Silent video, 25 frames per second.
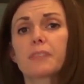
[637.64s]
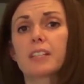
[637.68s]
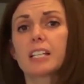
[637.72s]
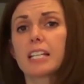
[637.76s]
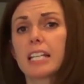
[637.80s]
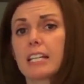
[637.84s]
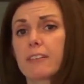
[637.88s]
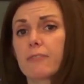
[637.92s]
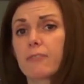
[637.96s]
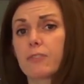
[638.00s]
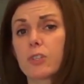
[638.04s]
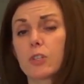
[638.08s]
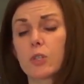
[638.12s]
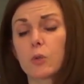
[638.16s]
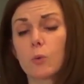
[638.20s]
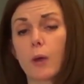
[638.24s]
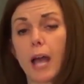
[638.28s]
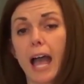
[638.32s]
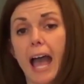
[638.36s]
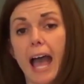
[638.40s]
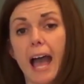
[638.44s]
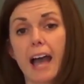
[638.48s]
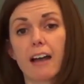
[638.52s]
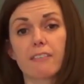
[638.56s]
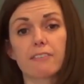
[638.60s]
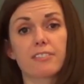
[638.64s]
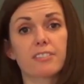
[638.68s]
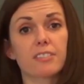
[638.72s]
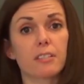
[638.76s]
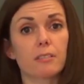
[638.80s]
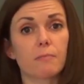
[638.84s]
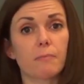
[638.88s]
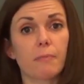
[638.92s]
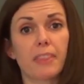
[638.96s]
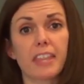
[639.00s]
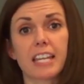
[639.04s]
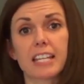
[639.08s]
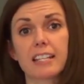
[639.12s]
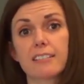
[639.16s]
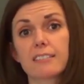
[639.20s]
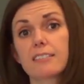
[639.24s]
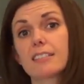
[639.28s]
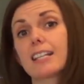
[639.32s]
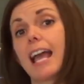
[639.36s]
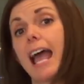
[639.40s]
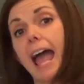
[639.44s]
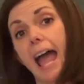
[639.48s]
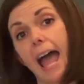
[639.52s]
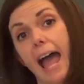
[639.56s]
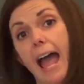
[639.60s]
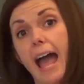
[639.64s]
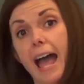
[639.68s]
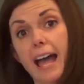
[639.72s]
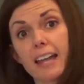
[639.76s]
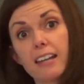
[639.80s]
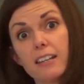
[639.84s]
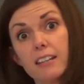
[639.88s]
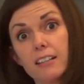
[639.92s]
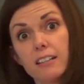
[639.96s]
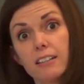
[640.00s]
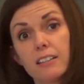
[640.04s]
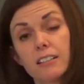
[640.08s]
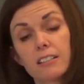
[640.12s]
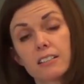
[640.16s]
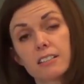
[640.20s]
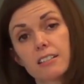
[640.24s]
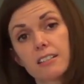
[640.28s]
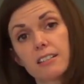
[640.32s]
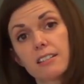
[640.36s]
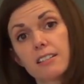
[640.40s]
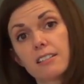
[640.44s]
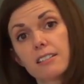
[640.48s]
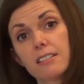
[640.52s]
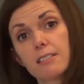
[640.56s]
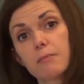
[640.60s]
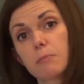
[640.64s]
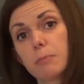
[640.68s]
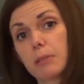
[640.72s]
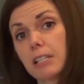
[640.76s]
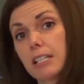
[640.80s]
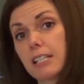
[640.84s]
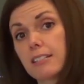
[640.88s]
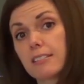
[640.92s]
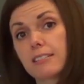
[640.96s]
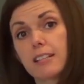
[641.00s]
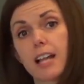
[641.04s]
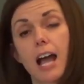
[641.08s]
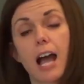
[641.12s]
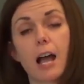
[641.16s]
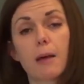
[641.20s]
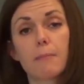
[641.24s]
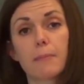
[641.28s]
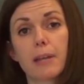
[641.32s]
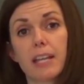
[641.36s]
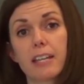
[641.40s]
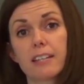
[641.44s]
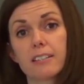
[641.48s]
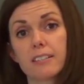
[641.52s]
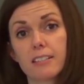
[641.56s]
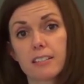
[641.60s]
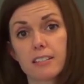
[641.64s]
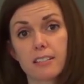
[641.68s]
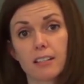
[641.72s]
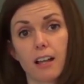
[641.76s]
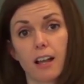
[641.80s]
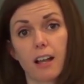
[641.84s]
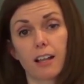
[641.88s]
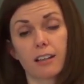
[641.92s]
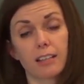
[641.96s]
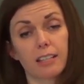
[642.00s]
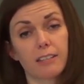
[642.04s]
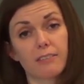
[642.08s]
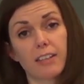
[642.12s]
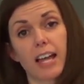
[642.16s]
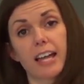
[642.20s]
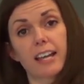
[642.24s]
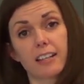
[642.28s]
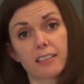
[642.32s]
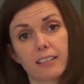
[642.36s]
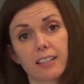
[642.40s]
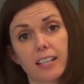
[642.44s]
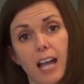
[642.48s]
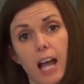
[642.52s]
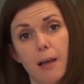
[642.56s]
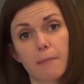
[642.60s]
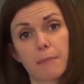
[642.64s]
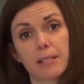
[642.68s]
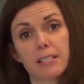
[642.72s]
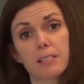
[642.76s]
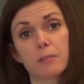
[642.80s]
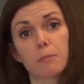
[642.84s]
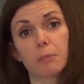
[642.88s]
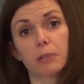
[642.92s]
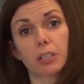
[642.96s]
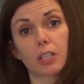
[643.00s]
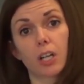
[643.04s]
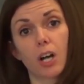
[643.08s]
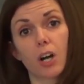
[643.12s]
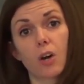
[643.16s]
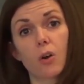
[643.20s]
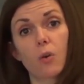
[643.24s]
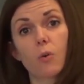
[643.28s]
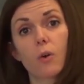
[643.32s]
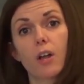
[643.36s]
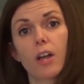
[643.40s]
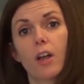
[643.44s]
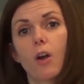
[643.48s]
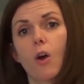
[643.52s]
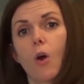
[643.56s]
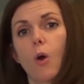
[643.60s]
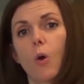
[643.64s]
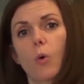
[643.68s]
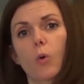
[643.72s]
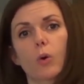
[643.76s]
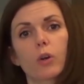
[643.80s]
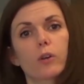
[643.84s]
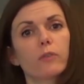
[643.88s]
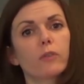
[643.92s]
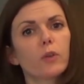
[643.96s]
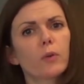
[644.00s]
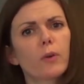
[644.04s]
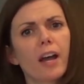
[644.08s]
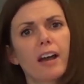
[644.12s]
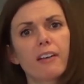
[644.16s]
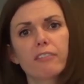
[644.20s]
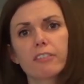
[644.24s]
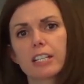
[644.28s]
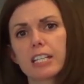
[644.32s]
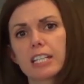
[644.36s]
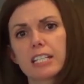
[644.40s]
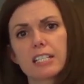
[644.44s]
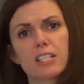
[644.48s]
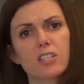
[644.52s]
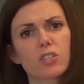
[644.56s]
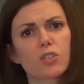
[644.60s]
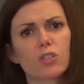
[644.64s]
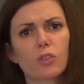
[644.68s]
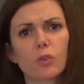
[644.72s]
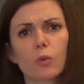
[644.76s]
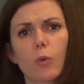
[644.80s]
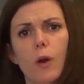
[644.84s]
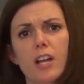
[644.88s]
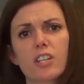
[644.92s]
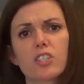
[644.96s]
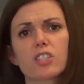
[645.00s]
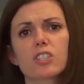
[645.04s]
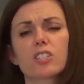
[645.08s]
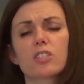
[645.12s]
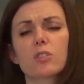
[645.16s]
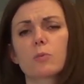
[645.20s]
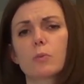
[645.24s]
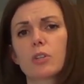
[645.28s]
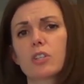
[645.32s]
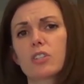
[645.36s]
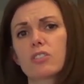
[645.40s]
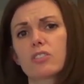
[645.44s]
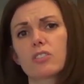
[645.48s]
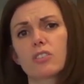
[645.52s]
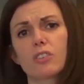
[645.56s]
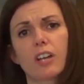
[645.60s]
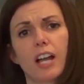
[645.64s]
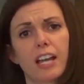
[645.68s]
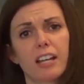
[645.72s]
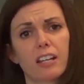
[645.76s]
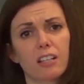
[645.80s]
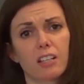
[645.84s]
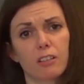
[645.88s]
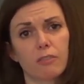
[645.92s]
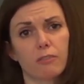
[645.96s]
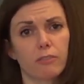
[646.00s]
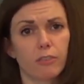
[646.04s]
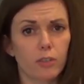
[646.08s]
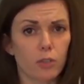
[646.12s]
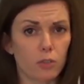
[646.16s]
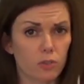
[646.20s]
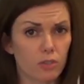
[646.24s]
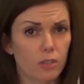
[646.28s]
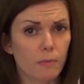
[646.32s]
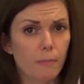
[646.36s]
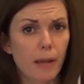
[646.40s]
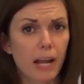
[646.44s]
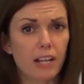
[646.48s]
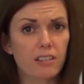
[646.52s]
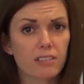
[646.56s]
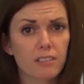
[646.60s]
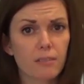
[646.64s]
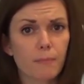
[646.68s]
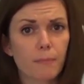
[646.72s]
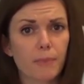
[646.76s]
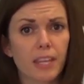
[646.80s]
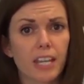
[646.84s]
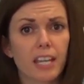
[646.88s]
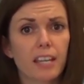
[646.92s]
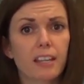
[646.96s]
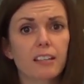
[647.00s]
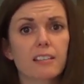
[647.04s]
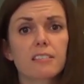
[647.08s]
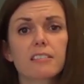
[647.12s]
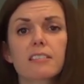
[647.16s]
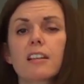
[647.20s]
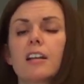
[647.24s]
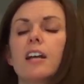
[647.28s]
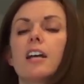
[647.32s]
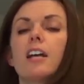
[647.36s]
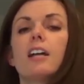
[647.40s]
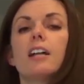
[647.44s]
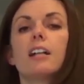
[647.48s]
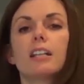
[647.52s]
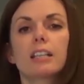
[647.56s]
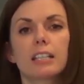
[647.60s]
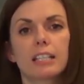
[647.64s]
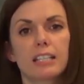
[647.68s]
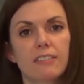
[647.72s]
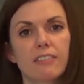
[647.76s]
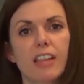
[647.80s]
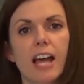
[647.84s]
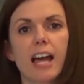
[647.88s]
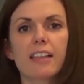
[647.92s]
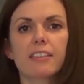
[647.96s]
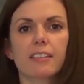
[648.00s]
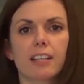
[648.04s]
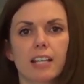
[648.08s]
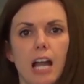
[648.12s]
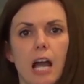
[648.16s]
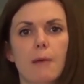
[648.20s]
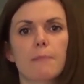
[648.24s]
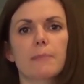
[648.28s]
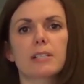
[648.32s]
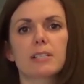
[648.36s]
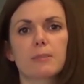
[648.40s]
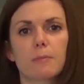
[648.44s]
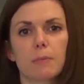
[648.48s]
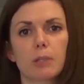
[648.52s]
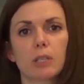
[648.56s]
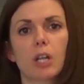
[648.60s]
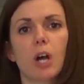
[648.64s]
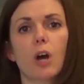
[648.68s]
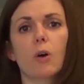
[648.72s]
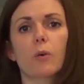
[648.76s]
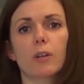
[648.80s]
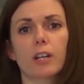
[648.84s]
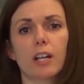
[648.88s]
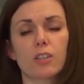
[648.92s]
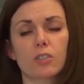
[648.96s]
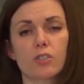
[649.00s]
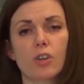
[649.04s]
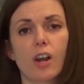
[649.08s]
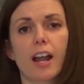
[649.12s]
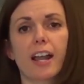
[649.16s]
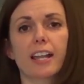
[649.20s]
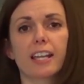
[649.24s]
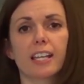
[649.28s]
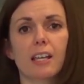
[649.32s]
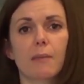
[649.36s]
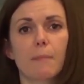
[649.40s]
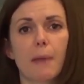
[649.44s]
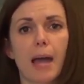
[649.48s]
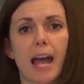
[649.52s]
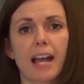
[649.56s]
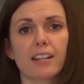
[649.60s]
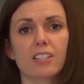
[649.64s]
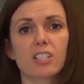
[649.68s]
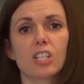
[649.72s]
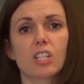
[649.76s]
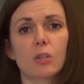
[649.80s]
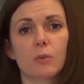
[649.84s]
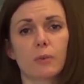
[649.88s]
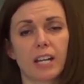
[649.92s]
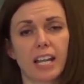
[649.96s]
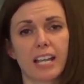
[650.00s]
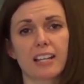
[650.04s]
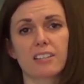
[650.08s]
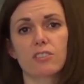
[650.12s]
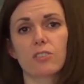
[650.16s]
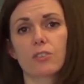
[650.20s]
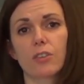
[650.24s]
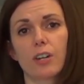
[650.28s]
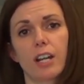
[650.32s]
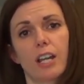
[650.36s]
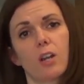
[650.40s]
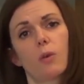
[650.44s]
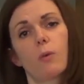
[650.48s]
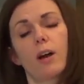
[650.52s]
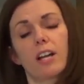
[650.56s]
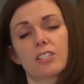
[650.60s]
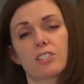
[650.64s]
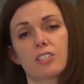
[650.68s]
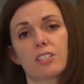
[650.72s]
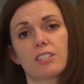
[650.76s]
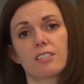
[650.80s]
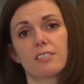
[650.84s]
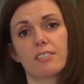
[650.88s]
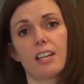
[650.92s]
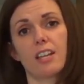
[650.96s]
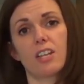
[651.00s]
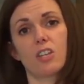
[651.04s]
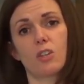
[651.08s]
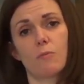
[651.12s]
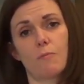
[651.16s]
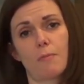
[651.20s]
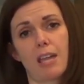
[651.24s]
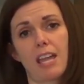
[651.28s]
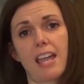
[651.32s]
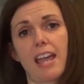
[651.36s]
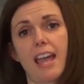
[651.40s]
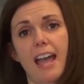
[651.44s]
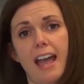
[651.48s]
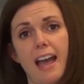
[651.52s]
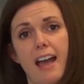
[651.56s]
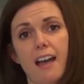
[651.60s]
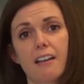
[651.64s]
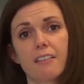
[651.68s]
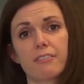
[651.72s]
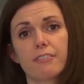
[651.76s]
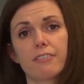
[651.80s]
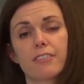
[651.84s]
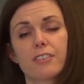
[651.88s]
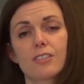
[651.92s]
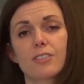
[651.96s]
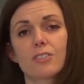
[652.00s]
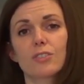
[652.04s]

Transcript: If you have some things to add to this, please comment, leave that in the comments below. Or if you have any additional questions where you're still kind of confused about some things, leave that in the comments below and I'll try and get back to you and answer any questions that you may have.